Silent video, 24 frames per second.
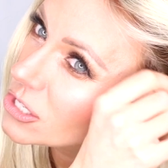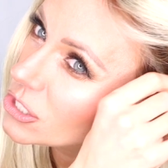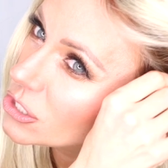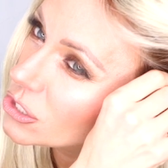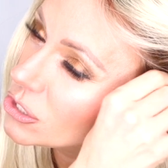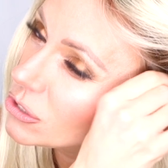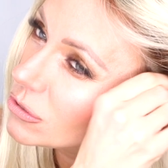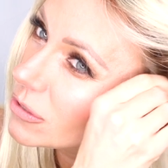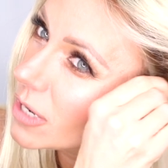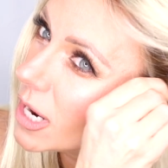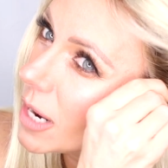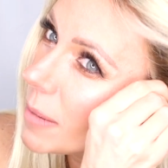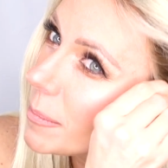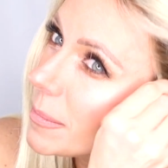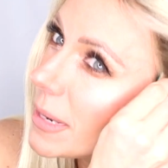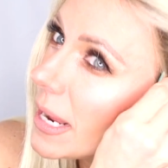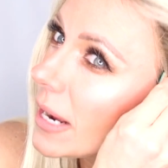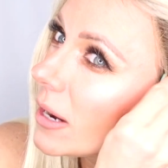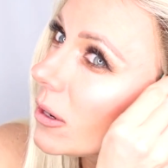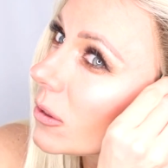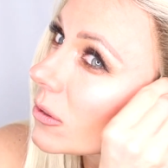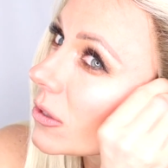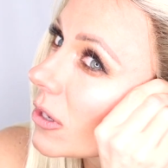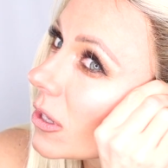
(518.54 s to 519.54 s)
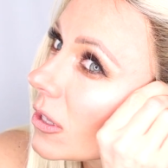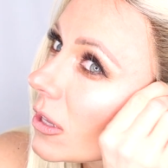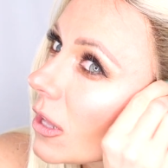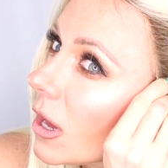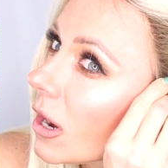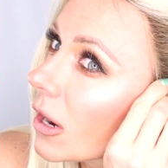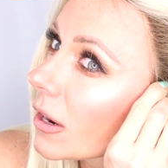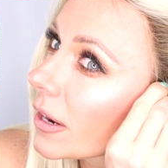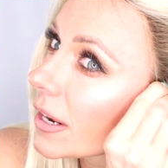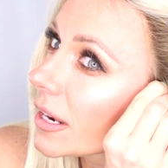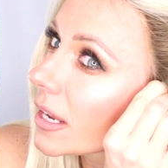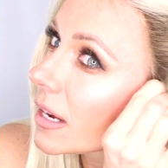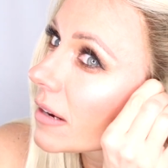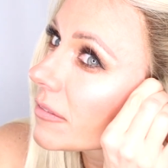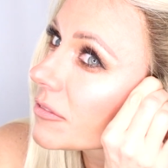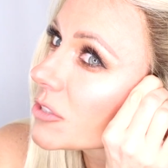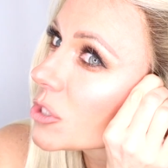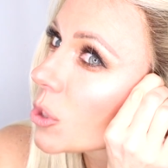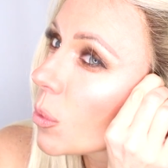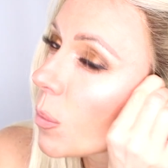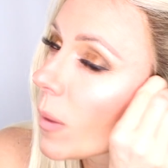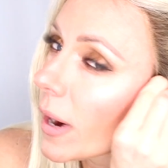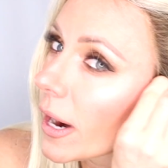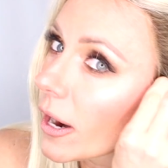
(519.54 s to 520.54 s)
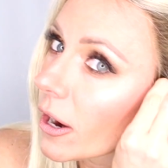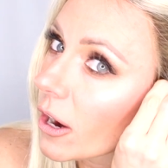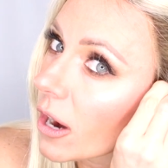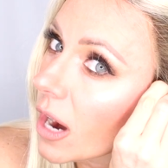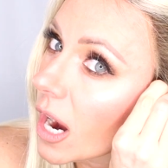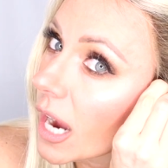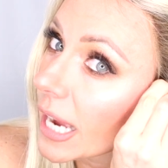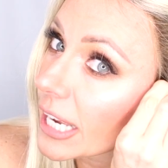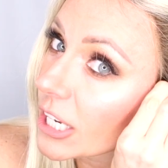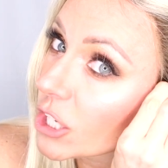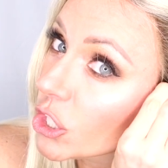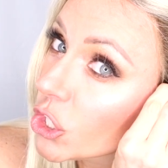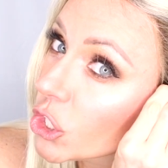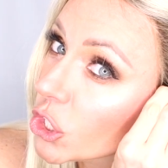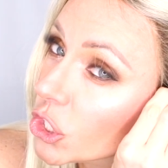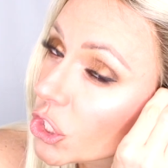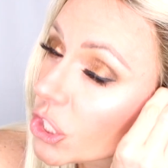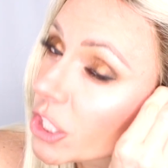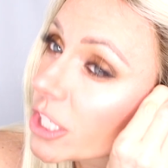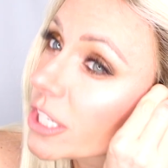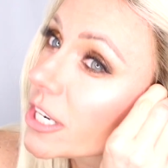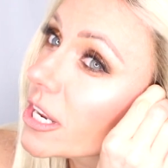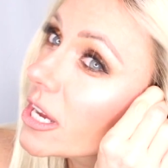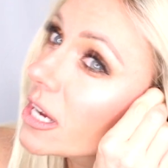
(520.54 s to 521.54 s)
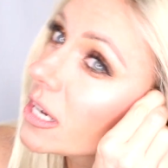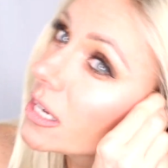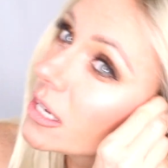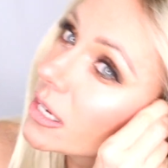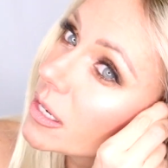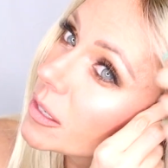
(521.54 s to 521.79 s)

do come down long enough to where I could